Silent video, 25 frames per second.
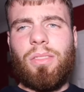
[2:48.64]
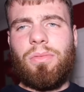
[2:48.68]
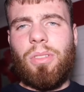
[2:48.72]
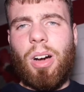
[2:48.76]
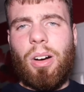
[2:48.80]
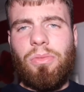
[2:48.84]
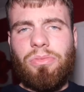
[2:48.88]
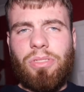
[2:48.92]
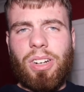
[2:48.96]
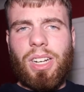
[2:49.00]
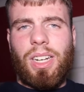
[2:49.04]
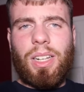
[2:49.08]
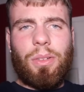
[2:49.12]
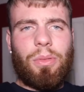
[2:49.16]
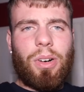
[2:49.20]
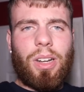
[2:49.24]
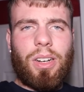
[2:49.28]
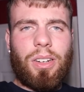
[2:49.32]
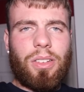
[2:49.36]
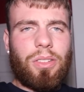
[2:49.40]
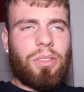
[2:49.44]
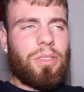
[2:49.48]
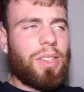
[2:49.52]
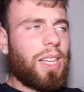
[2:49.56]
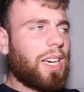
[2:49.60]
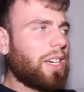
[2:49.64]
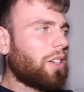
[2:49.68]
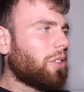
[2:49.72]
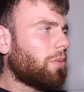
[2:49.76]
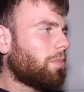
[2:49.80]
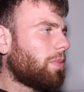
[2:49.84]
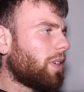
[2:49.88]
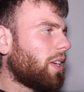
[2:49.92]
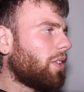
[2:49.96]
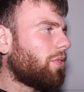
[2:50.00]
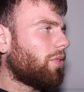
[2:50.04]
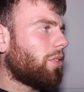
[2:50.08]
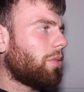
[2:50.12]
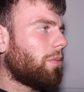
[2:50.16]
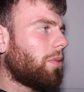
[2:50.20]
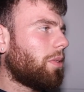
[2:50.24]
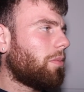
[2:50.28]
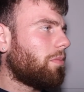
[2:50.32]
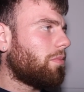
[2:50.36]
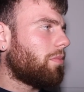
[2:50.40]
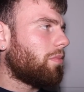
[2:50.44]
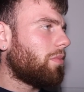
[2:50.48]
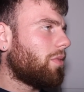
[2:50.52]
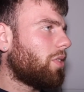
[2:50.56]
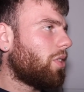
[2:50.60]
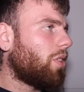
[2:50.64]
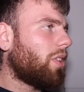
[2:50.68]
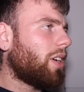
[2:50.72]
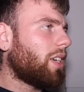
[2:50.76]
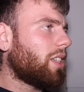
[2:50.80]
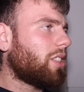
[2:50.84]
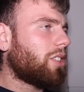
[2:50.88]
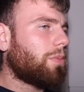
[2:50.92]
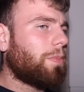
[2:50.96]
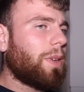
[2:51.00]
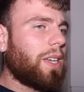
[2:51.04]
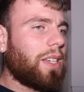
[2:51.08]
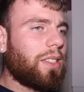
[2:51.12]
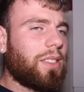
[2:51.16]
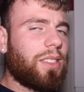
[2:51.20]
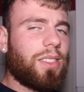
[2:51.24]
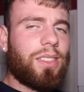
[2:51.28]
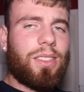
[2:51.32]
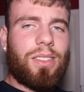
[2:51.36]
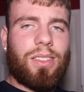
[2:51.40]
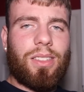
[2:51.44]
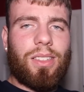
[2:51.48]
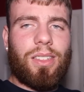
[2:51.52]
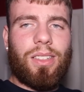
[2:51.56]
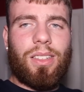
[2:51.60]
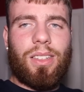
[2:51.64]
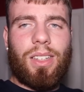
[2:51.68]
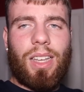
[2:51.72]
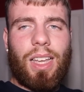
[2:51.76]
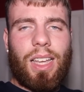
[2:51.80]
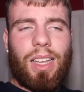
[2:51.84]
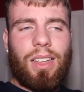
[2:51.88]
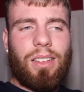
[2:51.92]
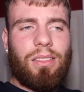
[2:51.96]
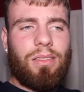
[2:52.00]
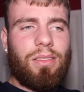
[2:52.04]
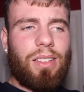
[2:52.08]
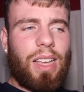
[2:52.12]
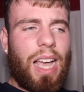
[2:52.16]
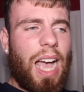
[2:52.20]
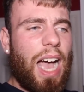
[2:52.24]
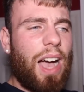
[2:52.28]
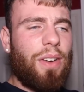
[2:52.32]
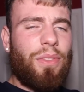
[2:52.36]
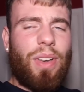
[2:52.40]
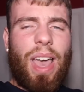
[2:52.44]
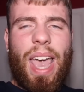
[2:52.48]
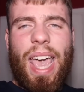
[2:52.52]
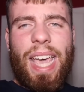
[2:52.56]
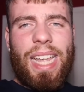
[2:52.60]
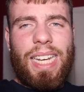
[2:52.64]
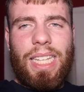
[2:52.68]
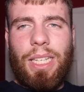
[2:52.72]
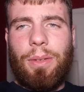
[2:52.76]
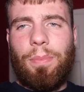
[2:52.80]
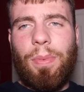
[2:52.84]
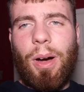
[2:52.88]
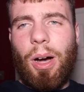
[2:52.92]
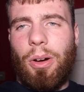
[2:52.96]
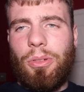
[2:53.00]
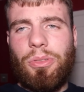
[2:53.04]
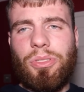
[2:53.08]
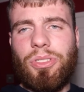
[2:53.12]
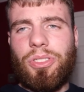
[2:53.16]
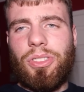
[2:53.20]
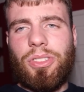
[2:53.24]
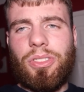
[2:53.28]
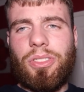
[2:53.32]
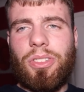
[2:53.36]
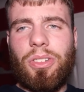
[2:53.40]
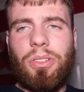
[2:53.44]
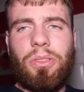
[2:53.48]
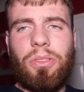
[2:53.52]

I really wonder who that could be from. I'm not expected to have any post at